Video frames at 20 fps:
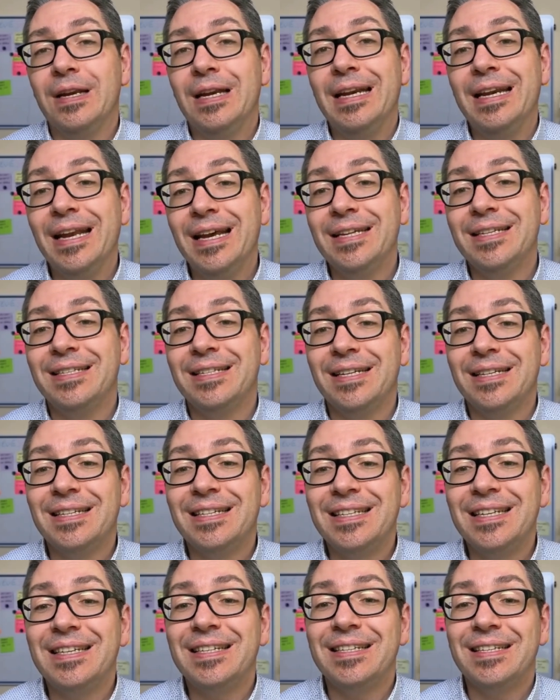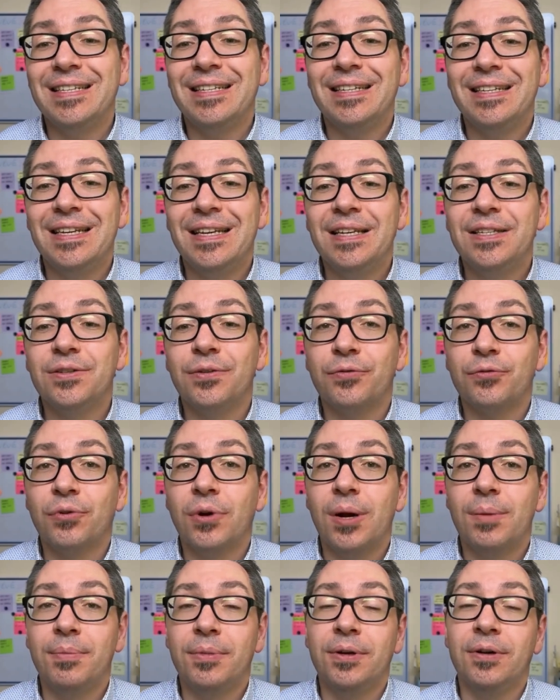less than 16 gigs of
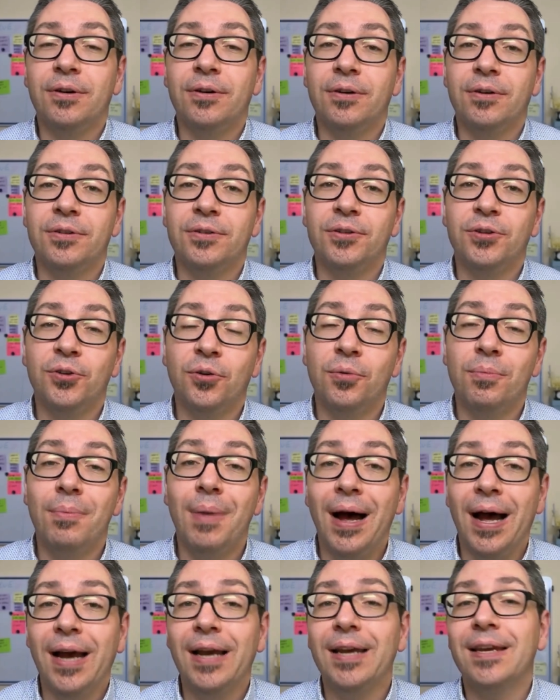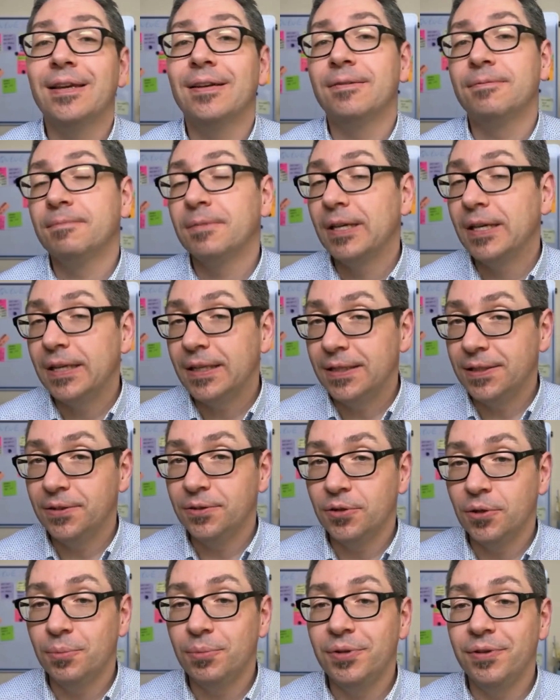RAM on your Mac, it's
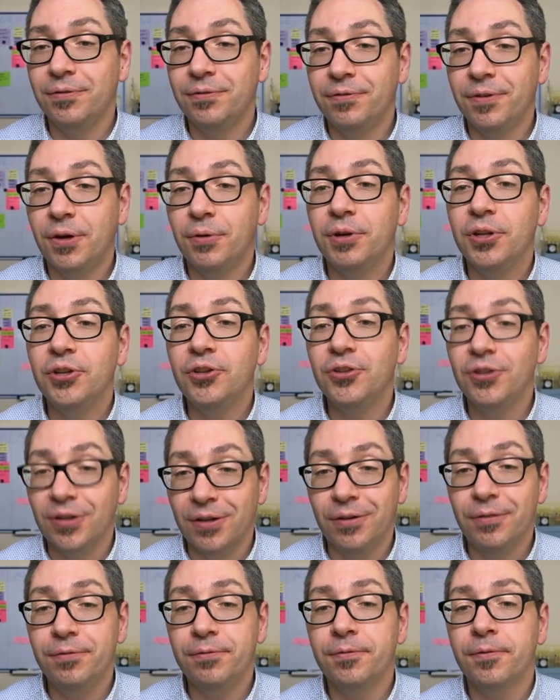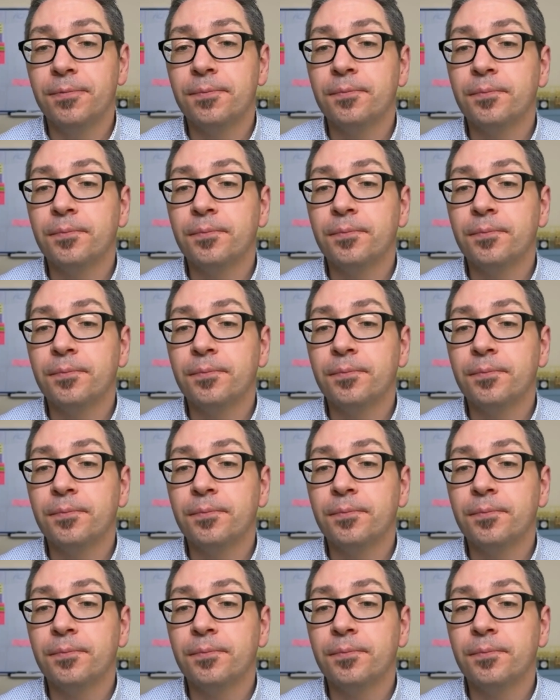going to be very tough.